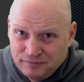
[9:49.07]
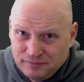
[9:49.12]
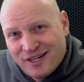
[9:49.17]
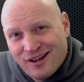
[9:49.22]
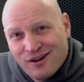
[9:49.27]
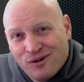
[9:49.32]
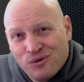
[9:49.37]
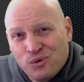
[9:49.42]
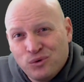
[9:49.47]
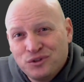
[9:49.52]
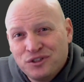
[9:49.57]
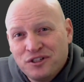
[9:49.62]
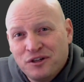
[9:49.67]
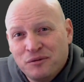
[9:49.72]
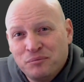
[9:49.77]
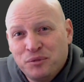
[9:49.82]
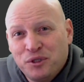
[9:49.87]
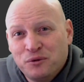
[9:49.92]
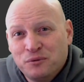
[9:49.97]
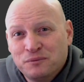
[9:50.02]
But now it won't
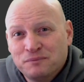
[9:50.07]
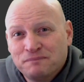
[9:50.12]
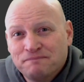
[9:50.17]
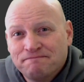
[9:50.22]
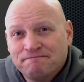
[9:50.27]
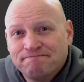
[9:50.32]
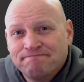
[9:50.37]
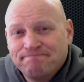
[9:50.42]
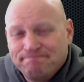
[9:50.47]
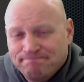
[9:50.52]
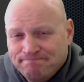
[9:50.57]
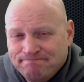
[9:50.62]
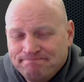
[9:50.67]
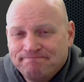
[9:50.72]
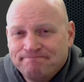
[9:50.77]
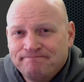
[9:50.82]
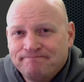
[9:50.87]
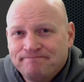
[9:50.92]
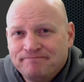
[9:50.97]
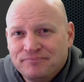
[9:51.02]
stump you.
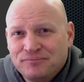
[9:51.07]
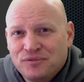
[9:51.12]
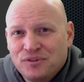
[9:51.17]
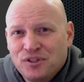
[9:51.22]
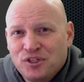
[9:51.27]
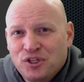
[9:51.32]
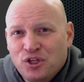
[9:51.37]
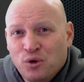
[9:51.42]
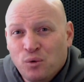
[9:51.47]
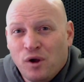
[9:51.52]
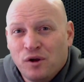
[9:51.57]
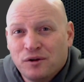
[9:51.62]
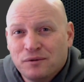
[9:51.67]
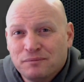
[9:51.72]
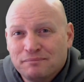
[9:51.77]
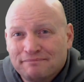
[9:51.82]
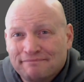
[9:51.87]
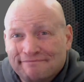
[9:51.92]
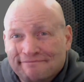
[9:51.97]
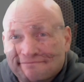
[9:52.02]
You're welcome.
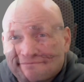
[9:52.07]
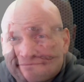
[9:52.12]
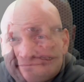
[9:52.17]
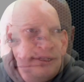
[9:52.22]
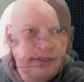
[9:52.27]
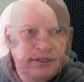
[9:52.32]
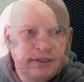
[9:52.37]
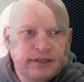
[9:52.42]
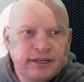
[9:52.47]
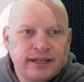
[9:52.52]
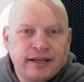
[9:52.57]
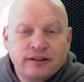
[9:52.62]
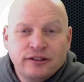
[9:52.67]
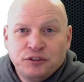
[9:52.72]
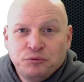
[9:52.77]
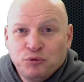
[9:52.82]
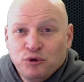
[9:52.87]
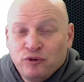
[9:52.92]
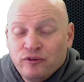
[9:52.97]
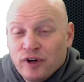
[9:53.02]
Now
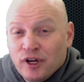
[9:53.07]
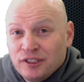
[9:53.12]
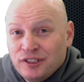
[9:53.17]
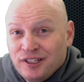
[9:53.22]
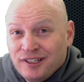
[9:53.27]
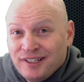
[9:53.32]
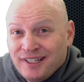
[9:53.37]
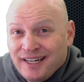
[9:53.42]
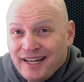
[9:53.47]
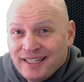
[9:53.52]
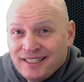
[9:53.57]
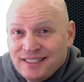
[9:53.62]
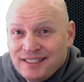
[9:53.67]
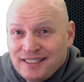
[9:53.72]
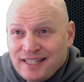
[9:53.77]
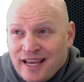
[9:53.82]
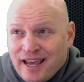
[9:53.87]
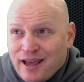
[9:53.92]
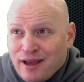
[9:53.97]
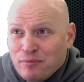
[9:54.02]
let's move on to the
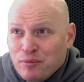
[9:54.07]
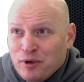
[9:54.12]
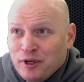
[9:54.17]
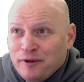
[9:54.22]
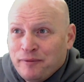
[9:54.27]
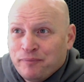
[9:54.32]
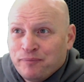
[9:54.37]
next tab.